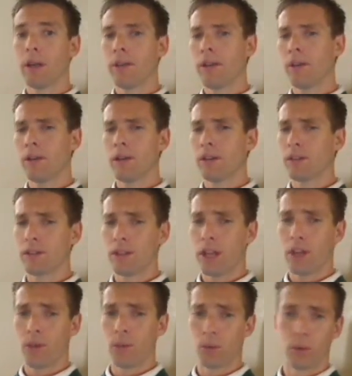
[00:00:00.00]
They don't
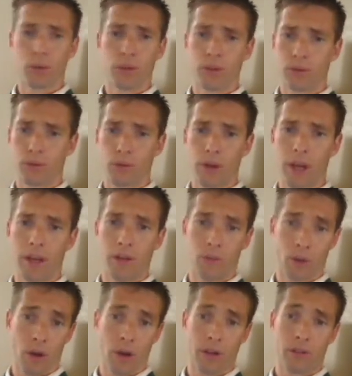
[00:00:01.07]
understand the rules of right and
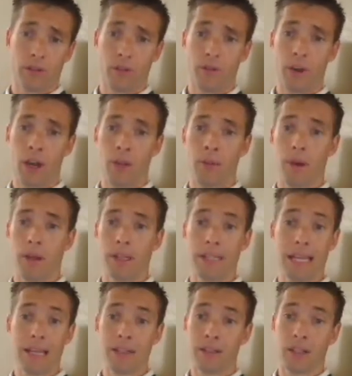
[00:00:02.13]
wrong as defined by a
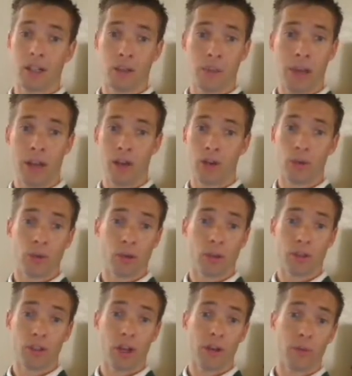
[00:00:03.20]
data center manager or a
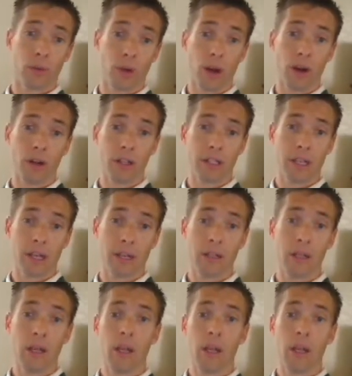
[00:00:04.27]
software architect,